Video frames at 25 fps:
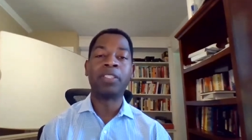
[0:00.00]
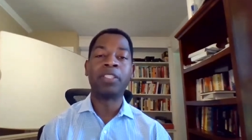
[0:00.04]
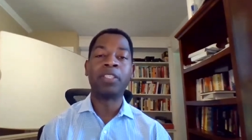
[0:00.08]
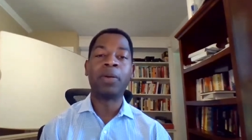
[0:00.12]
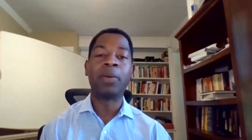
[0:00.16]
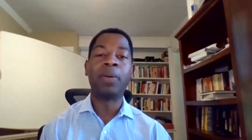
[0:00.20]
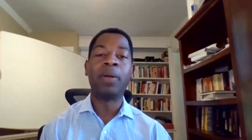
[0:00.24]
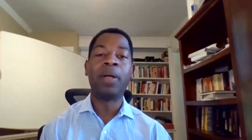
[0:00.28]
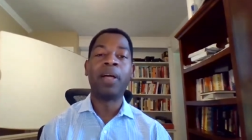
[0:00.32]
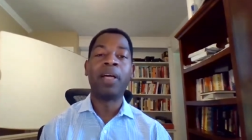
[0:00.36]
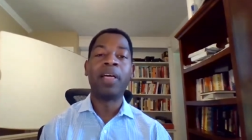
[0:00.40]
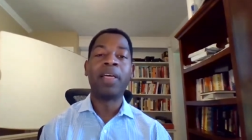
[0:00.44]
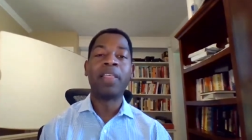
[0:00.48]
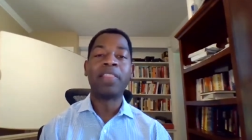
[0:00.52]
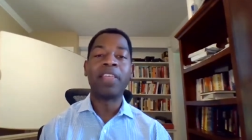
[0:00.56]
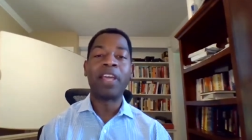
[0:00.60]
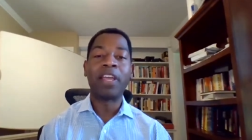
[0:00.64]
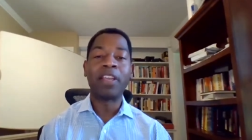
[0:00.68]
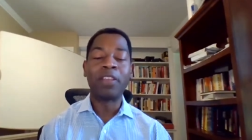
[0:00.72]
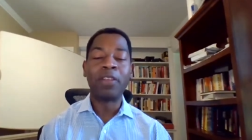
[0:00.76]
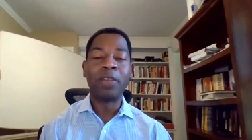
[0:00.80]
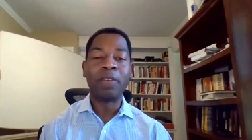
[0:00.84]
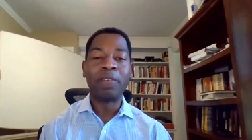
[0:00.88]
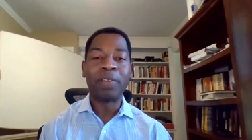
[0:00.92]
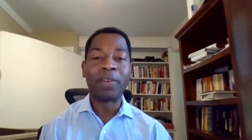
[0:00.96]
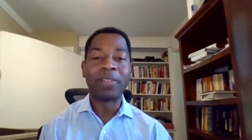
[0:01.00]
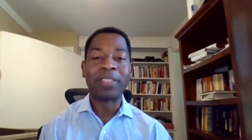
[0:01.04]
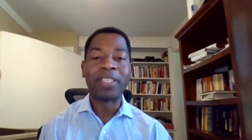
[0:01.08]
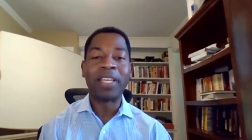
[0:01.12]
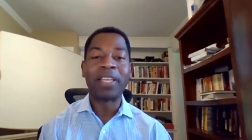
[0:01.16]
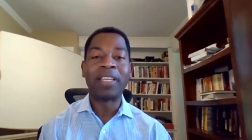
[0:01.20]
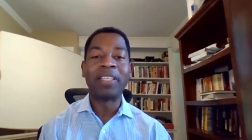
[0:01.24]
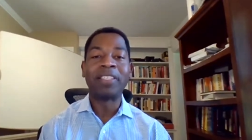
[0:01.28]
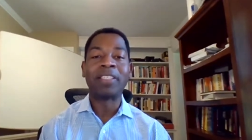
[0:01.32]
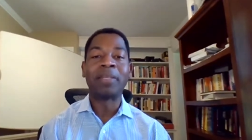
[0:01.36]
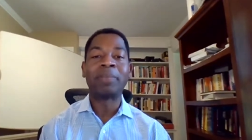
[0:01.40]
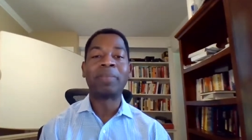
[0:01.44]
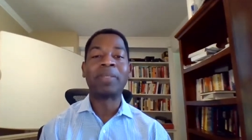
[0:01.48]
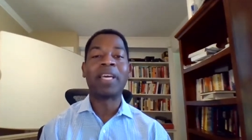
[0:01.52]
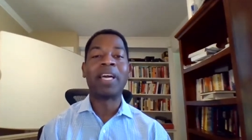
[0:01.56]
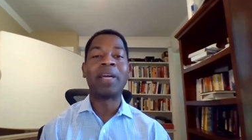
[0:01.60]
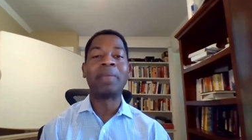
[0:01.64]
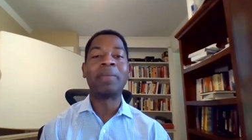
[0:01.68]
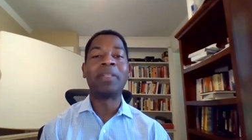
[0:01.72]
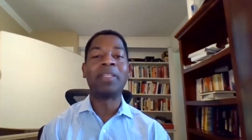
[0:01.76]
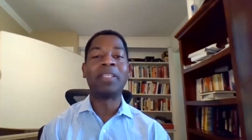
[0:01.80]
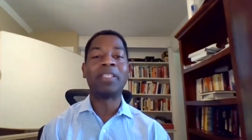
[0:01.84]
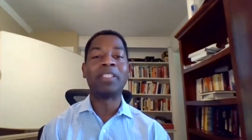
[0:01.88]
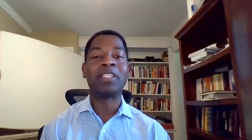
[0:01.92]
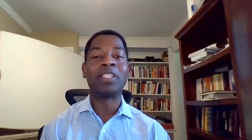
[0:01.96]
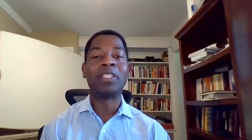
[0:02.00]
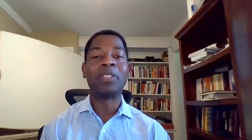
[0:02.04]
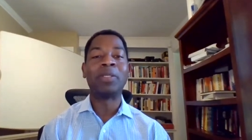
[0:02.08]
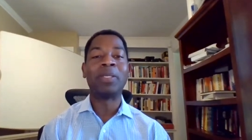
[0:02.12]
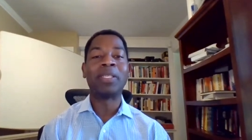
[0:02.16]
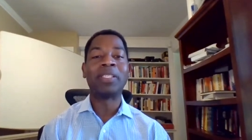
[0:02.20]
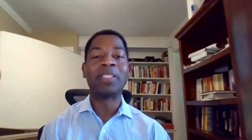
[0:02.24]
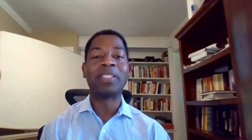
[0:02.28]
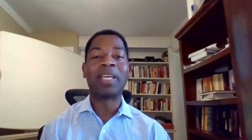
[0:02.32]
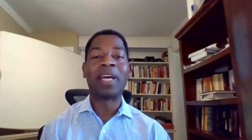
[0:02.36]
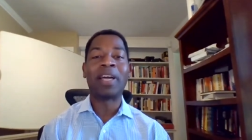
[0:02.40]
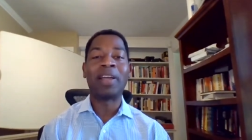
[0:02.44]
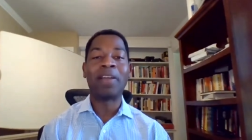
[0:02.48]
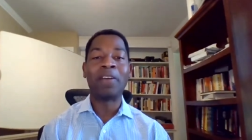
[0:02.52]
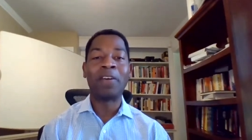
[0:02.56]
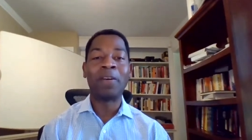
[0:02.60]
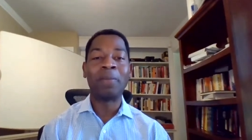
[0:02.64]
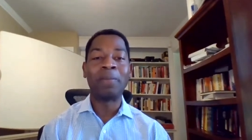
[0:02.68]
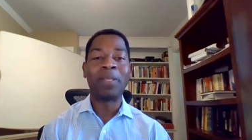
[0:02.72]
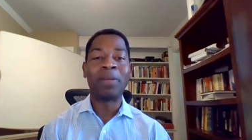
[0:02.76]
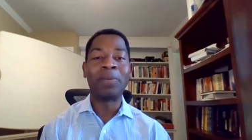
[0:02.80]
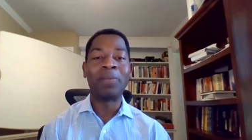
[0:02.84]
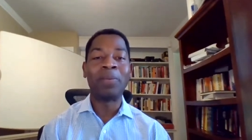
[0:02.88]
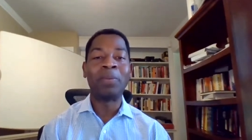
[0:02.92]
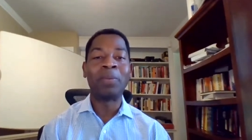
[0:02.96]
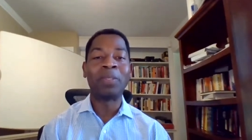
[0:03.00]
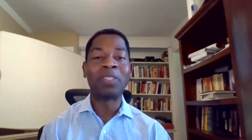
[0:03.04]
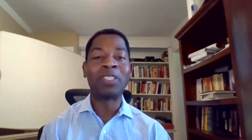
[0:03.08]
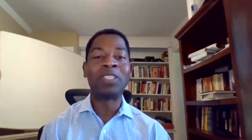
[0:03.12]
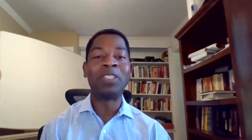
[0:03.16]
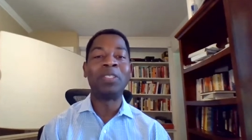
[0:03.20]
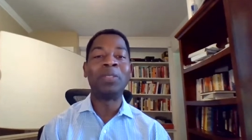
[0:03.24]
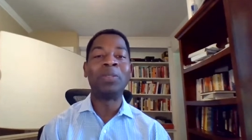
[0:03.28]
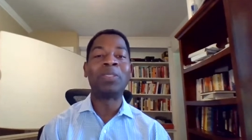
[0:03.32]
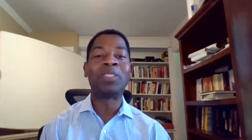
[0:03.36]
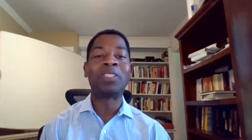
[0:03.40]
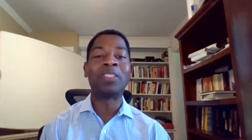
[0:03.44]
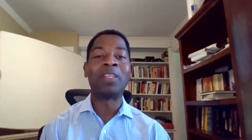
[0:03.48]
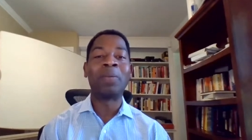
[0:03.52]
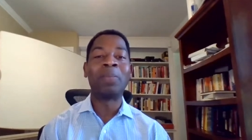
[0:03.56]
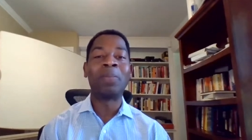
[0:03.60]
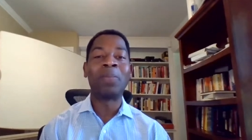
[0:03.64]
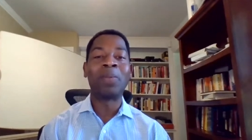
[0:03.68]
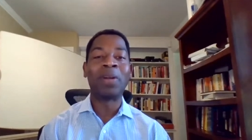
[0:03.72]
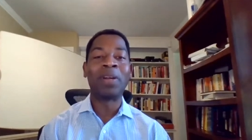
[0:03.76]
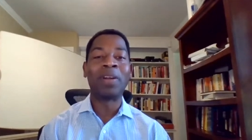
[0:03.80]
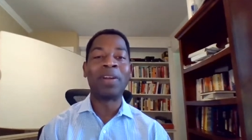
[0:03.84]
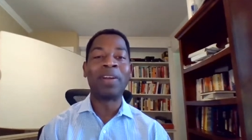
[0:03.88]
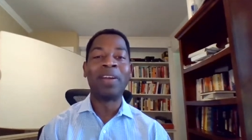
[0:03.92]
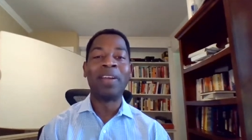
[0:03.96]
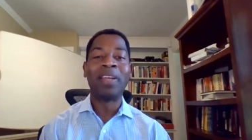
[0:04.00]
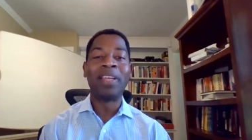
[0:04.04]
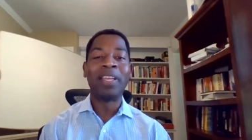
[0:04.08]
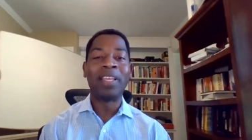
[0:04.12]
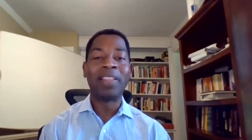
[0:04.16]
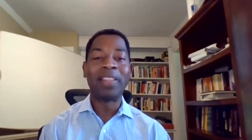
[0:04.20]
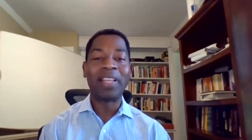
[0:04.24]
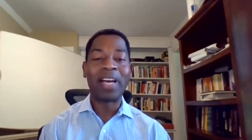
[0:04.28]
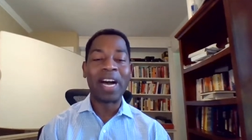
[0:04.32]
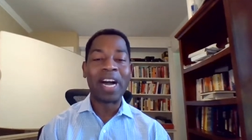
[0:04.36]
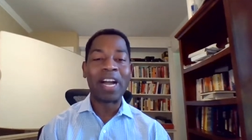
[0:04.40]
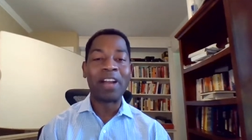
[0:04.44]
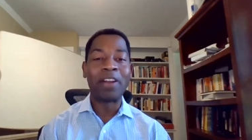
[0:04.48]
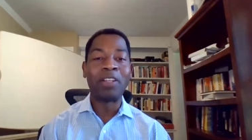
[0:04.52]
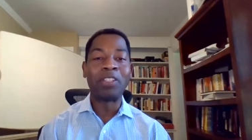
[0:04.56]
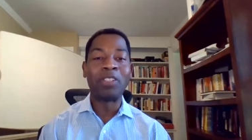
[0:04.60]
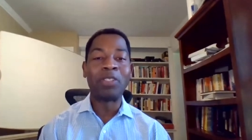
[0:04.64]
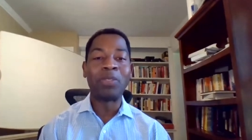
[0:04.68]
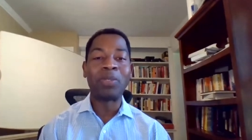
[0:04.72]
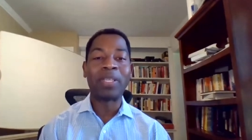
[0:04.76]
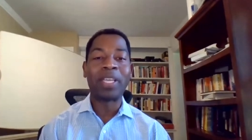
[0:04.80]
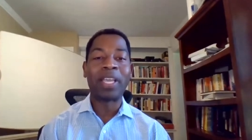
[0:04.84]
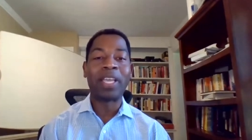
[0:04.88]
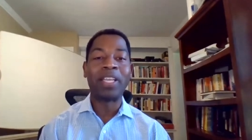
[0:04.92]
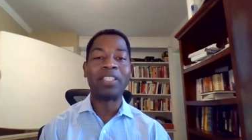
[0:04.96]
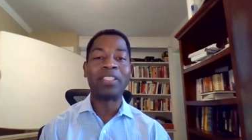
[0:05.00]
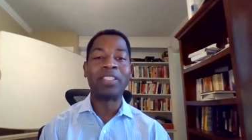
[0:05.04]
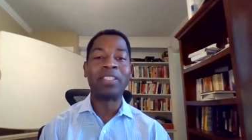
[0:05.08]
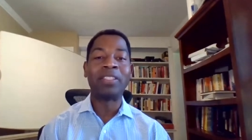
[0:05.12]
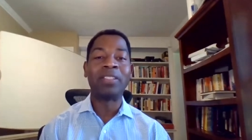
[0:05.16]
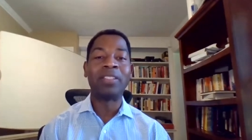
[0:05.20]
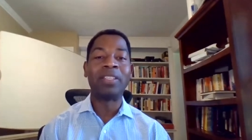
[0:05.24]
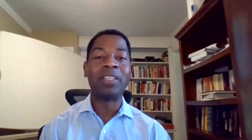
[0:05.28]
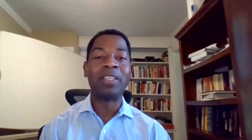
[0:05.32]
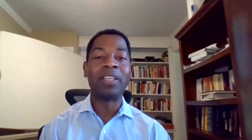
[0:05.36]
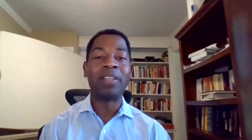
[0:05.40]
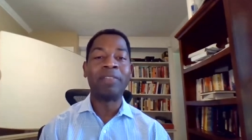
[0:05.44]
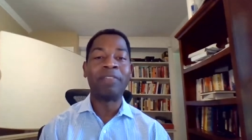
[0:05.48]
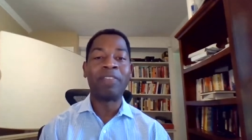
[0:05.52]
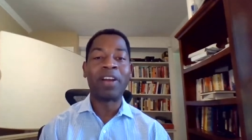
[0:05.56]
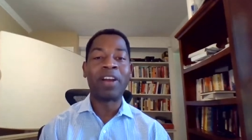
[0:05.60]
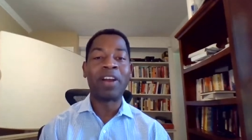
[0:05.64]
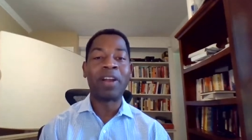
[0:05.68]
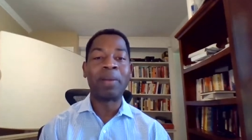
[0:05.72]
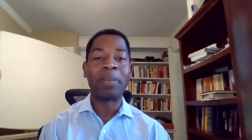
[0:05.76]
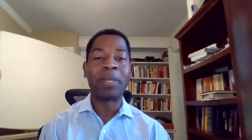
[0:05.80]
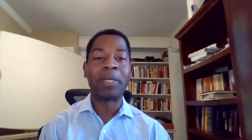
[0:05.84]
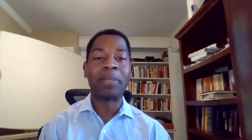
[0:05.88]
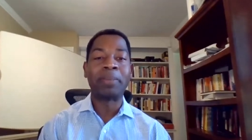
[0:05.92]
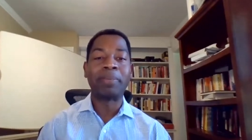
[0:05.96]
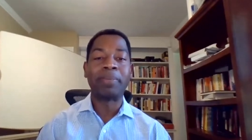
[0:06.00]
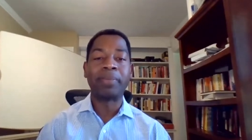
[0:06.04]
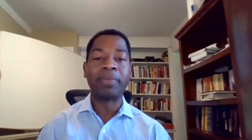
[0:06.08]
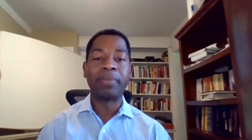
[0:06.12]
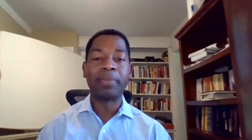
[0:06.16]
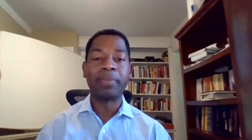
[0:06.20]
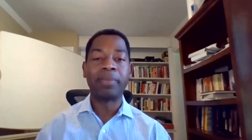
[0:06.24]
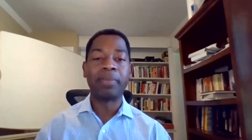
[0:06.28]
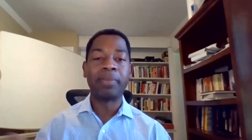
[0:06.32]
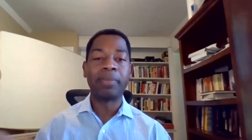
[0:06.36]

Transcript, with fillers: So thank you for taking some time to listen to us. I hope that we will see you somewhere in the higher education environment.